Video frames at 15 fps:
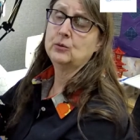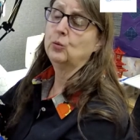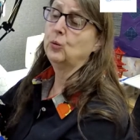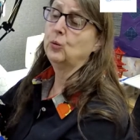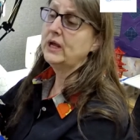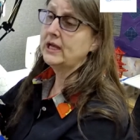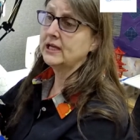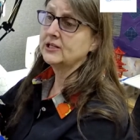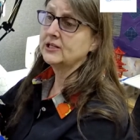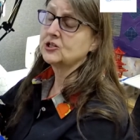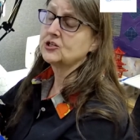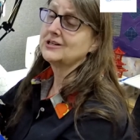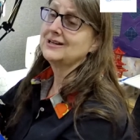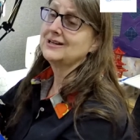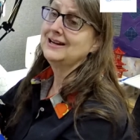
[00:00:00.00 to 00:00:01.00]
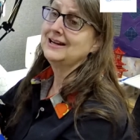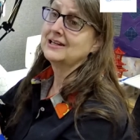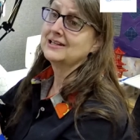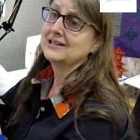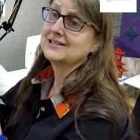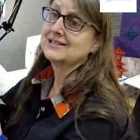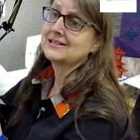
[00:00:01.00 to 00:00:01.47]
which
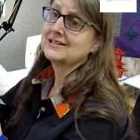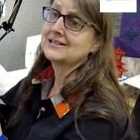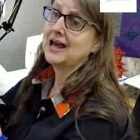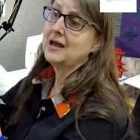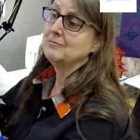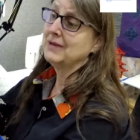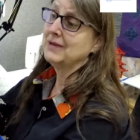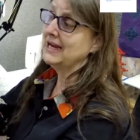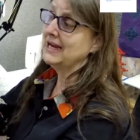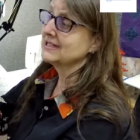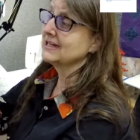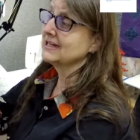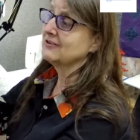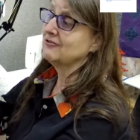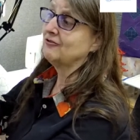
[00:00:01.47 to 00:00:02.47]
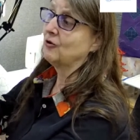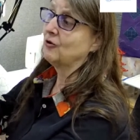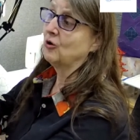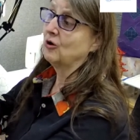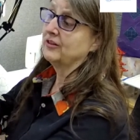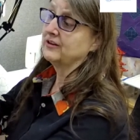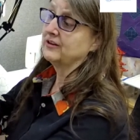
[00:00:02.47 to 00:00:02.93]
is amazing
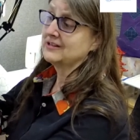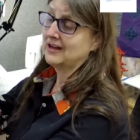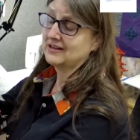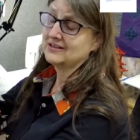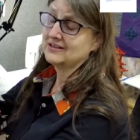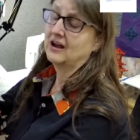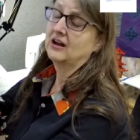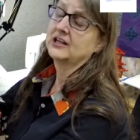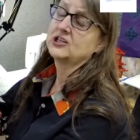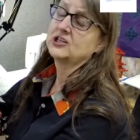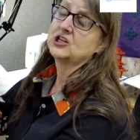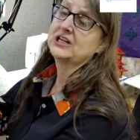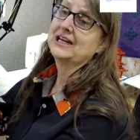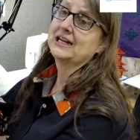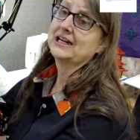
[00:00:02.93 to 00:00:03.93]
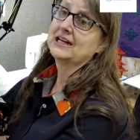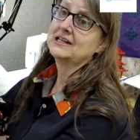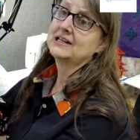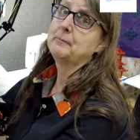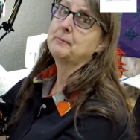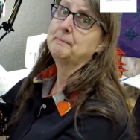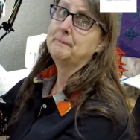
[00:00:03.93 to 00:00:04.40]
for the technology in it.
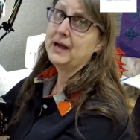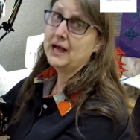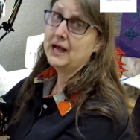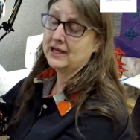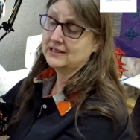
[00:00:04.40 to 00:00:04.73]
But